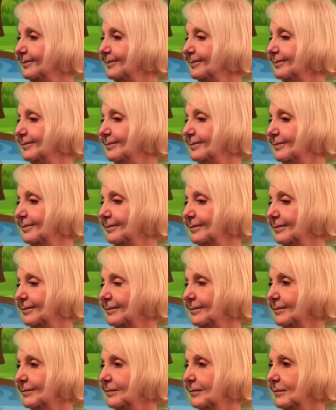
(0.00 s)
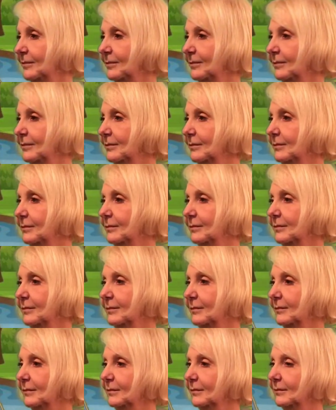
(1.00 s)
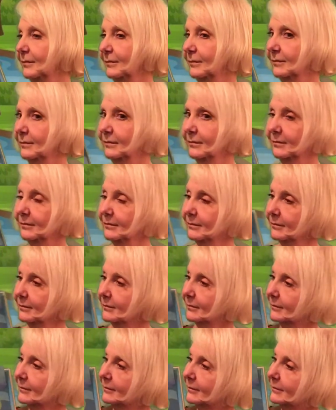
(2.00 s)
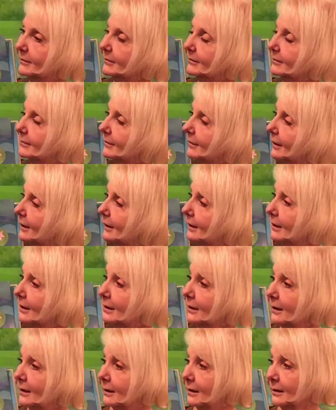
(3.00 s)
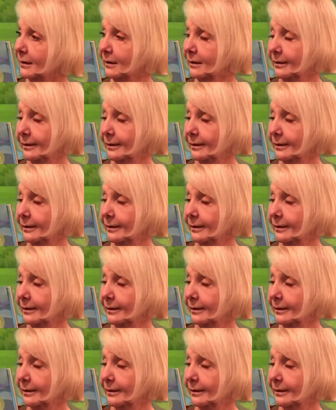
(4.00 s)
(no one is talking)